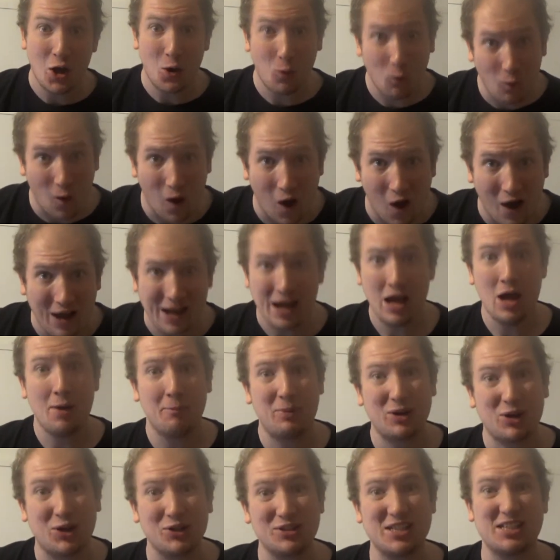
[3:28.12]
Why?
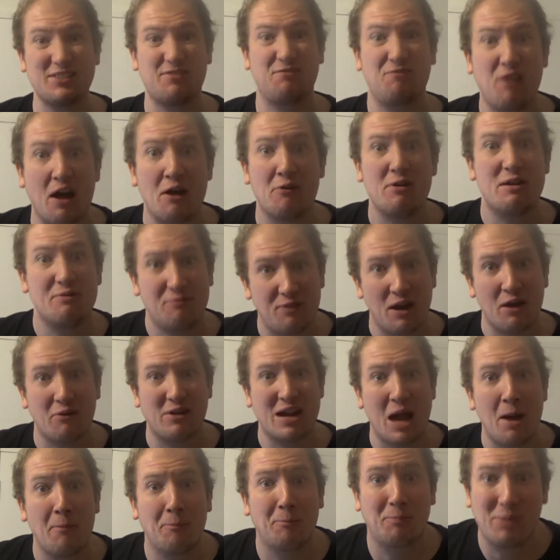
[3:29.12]
Because it's very,
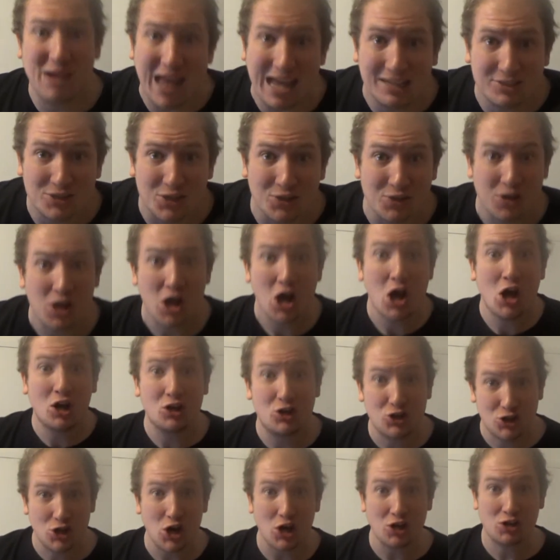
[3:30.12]
very unpleasant.
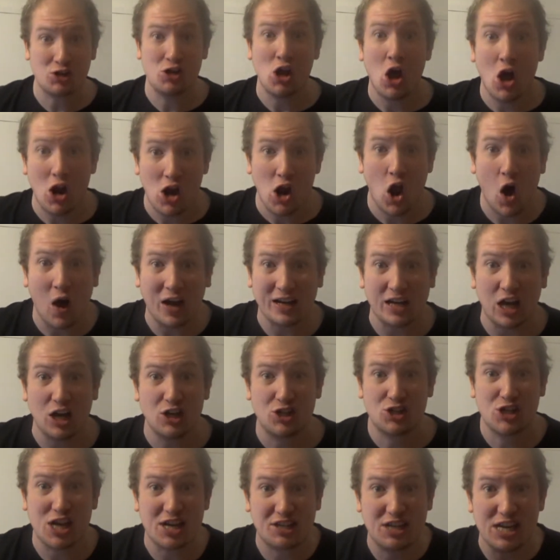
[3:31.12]
Just like
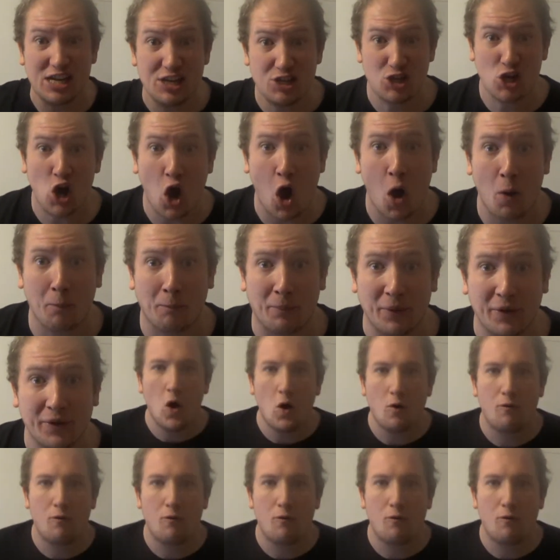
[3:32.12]
a shitty job.